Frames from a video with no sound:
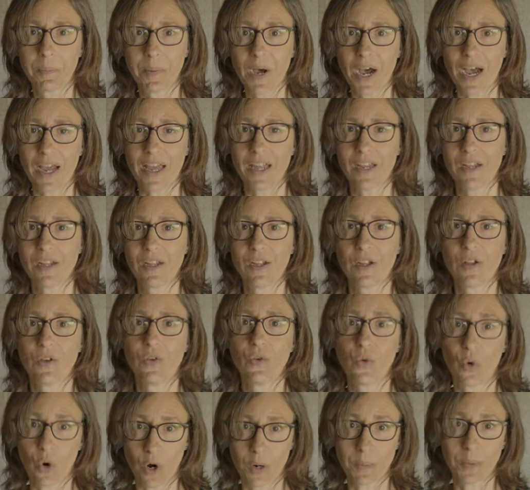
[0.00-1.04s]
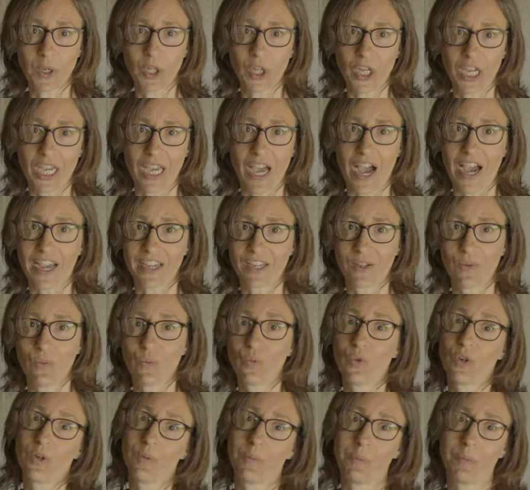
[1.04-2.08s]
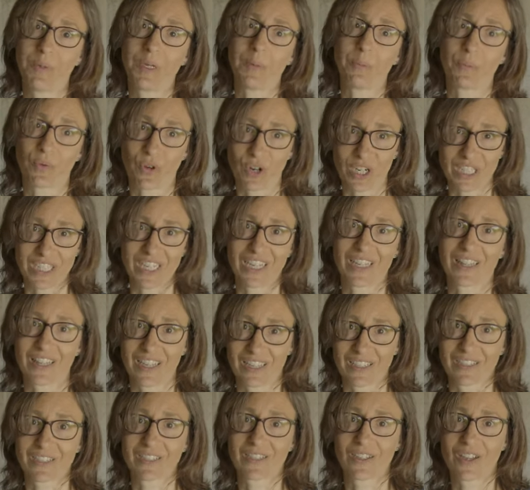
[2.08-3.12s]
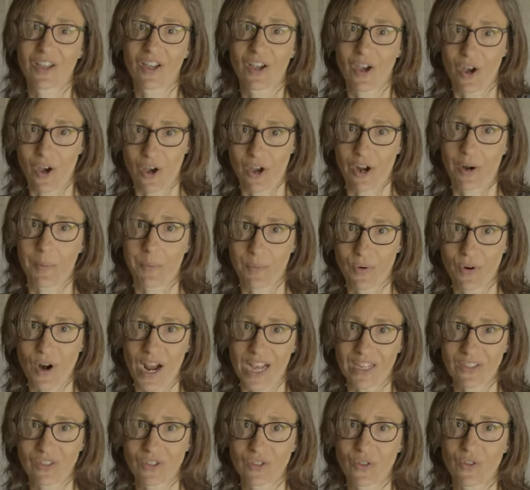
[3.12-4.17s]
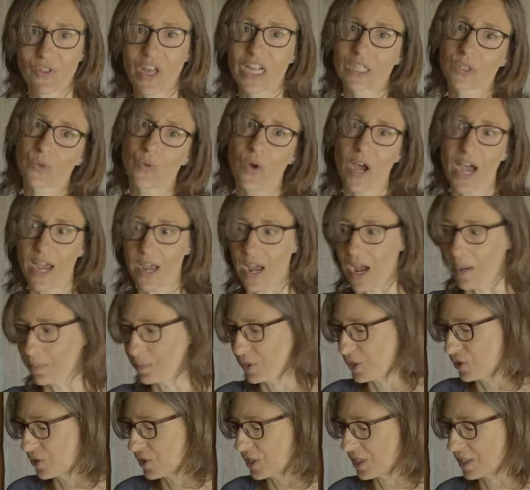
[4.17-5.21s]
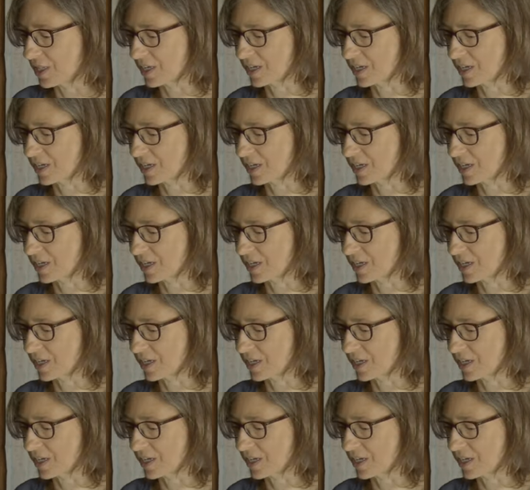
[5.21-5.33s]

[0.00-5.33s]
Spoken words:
but normally I would be printing this on a press. So that's why I'm using